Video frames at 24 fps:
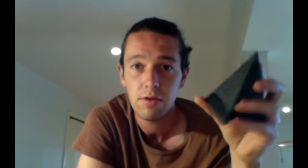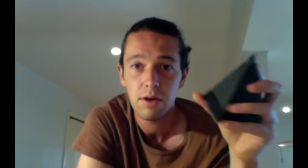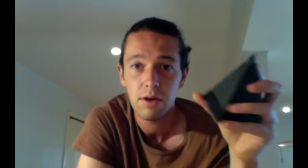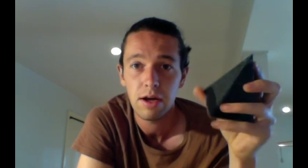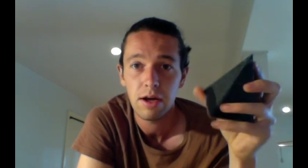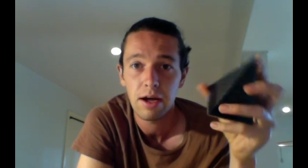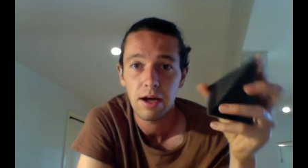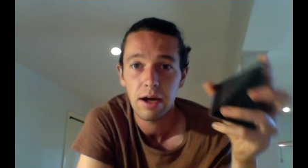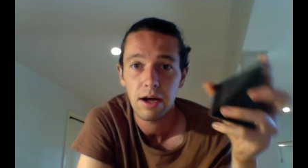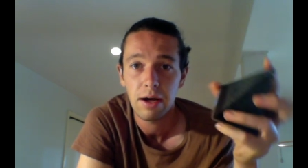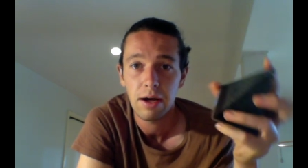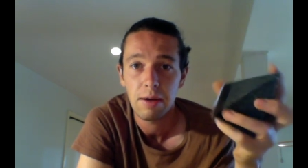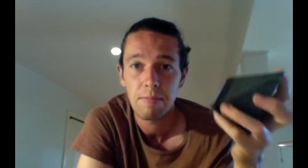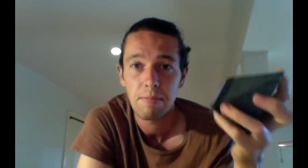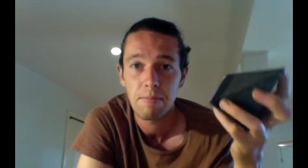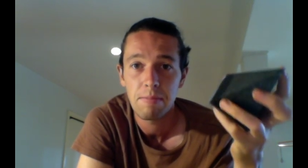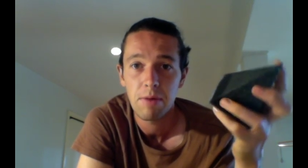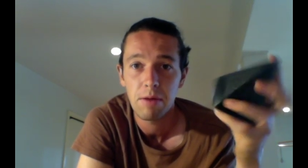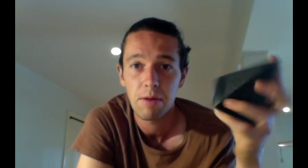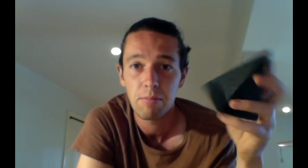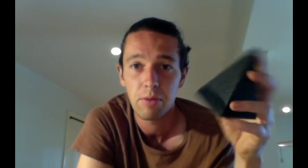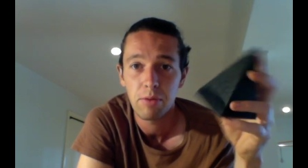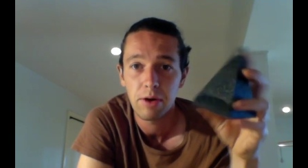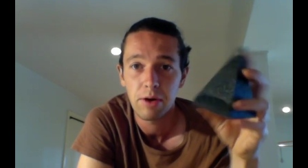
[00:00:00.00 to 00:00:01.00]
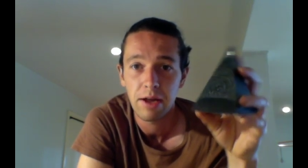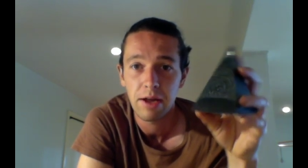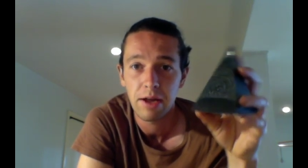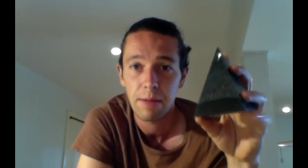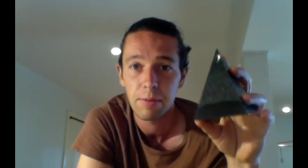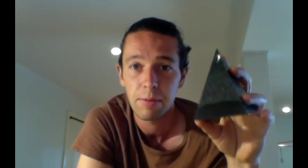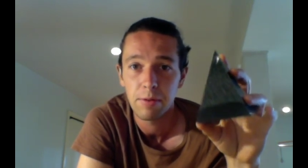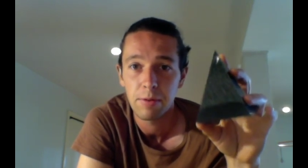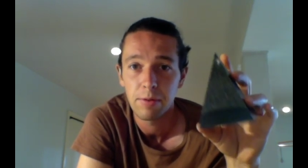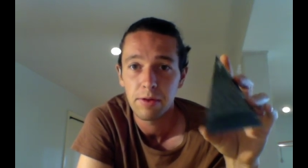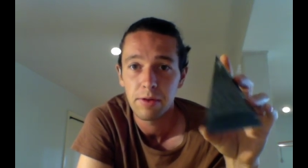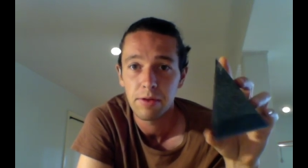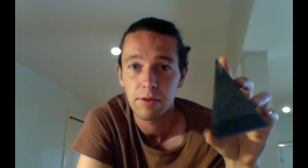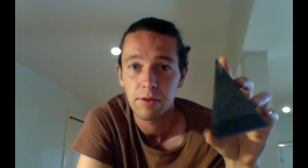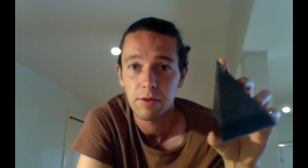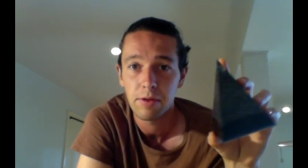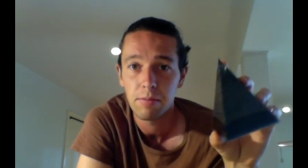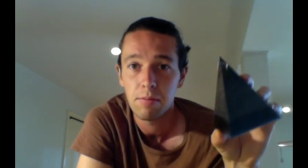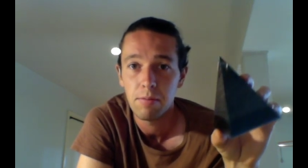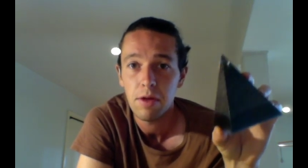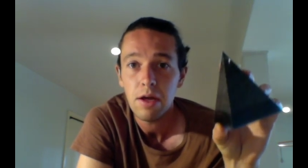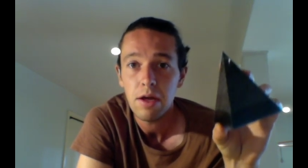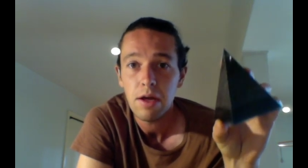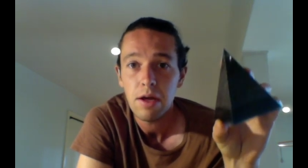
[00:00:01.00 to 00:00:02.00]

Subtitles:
I'm pretty happy with them.